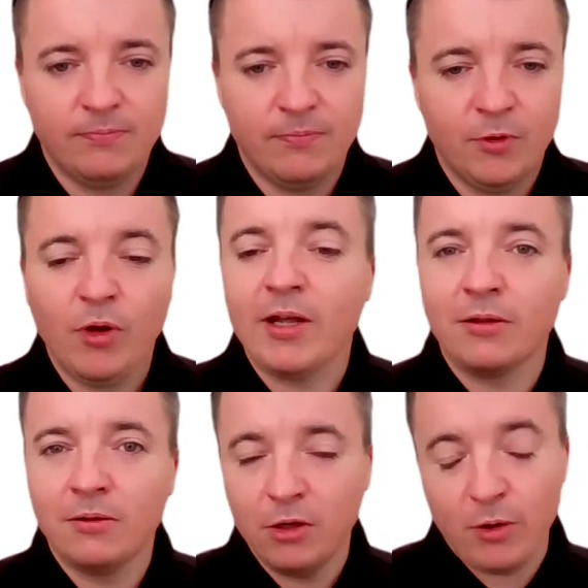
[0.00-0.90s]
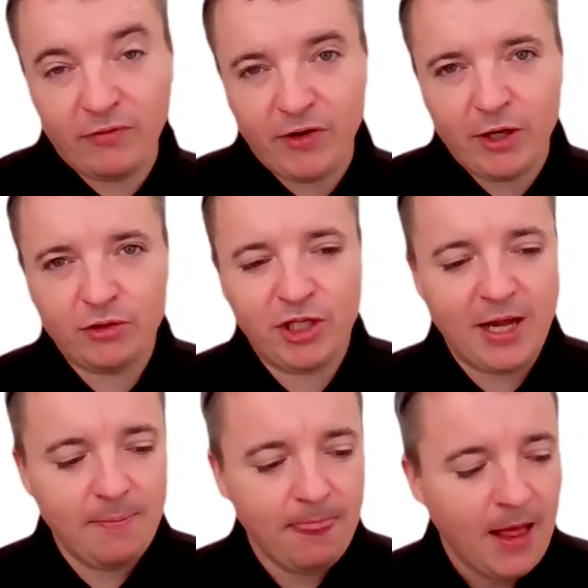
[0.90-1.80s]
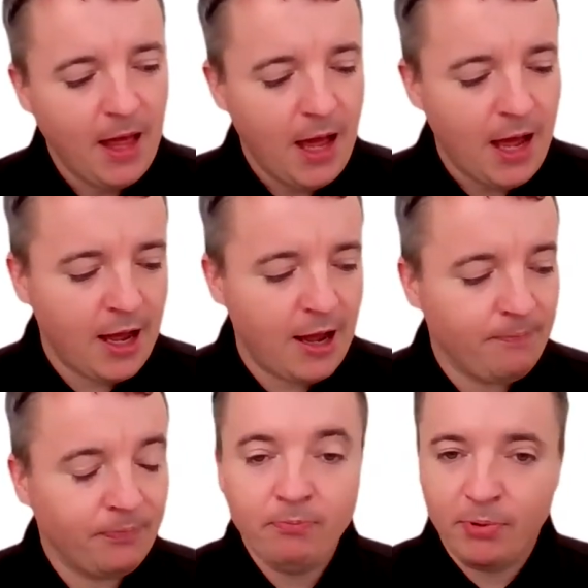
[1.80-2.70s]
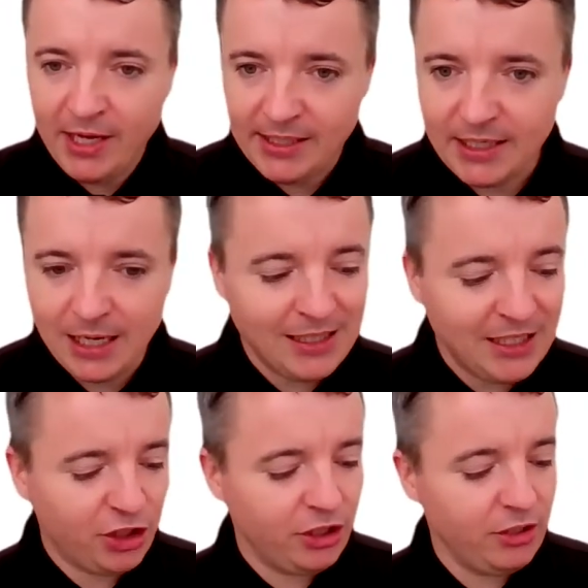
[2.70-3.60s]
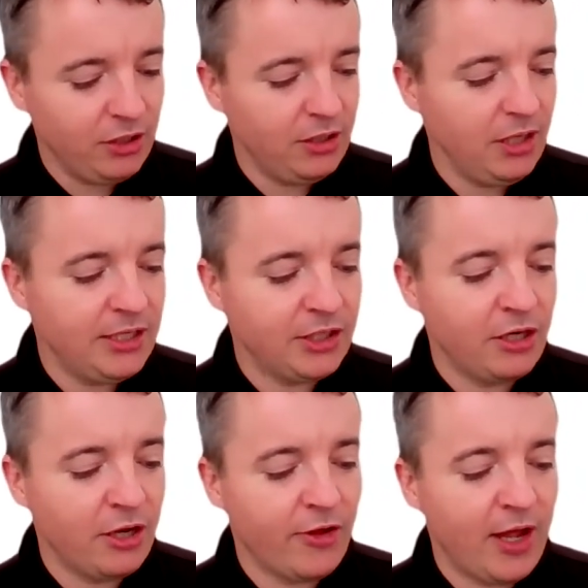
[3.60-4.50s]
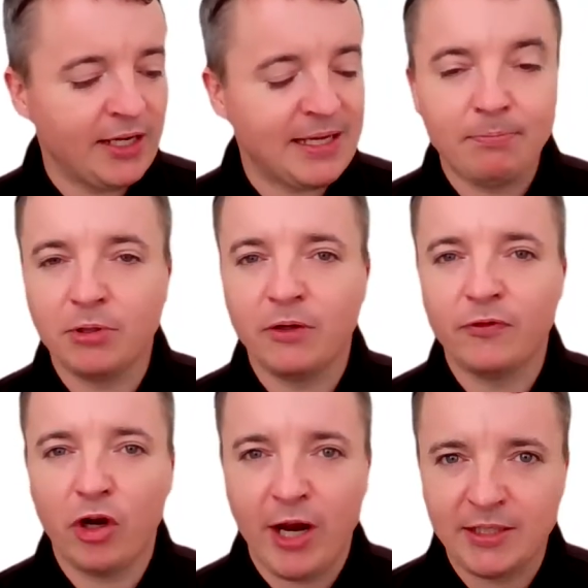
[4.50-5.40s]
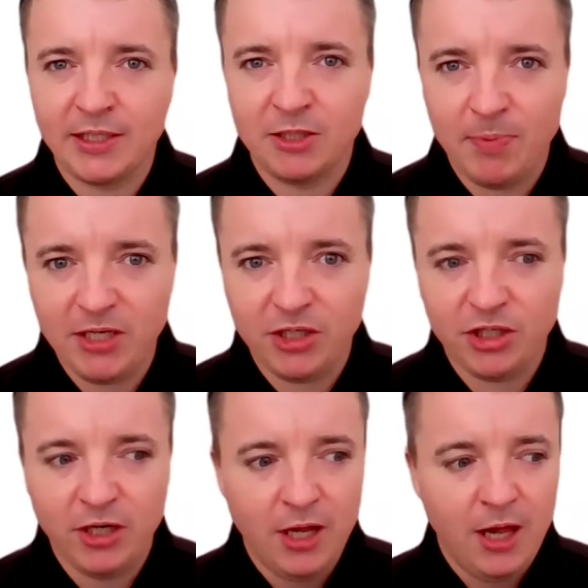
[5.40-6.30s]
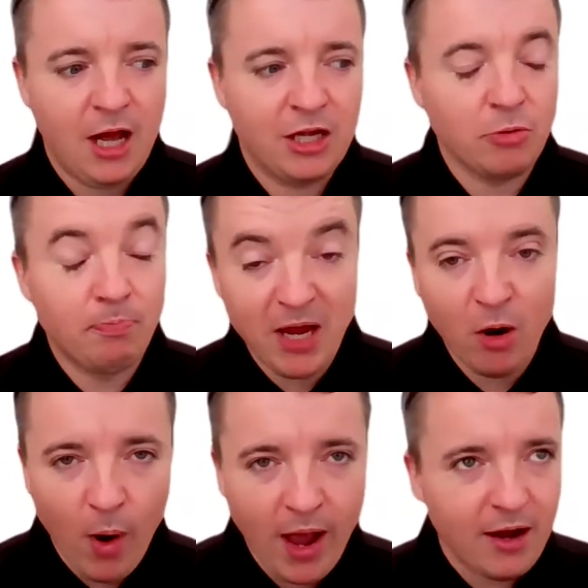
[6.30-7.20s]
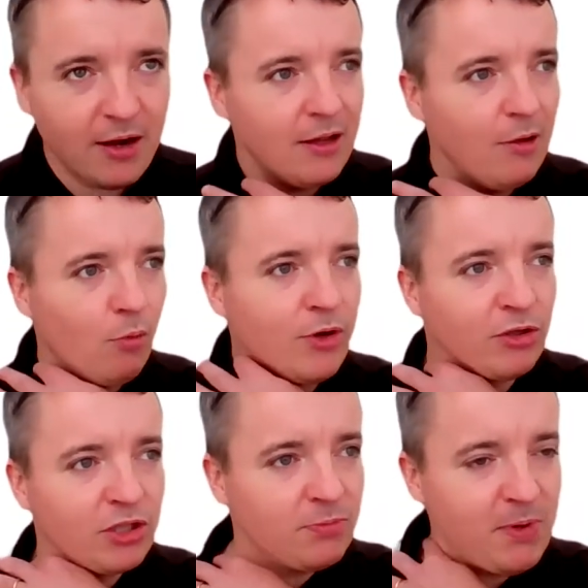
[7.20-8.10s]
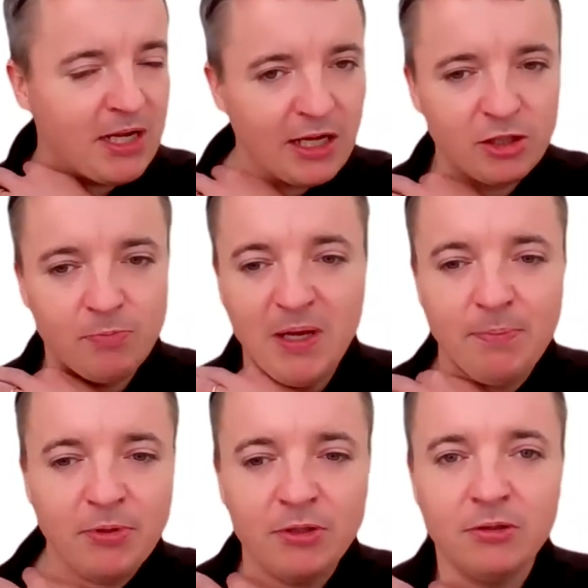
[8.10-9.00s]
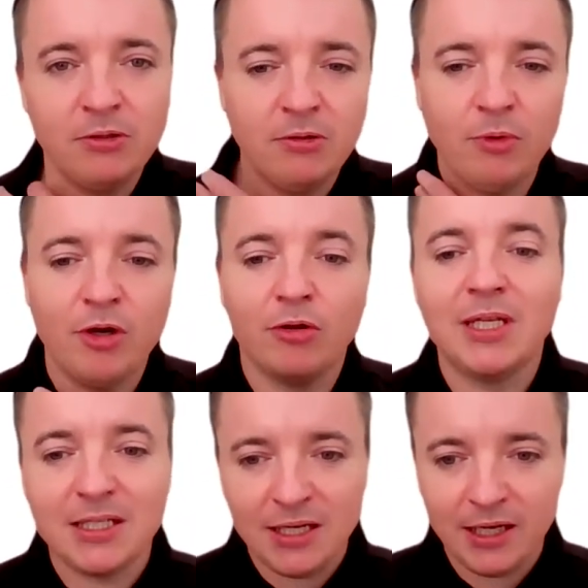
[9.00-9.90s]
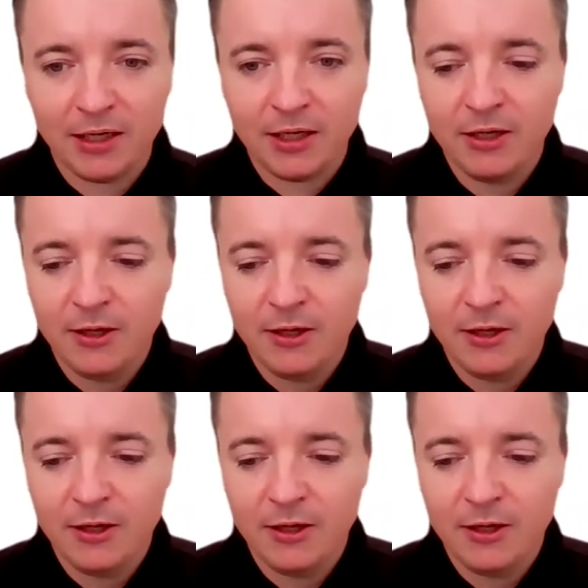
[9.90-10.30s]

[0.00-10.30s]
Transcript: Okay, quick video today. But yes, elision is another example of connected speech. So be aware when you're speaking to people, when you're listening,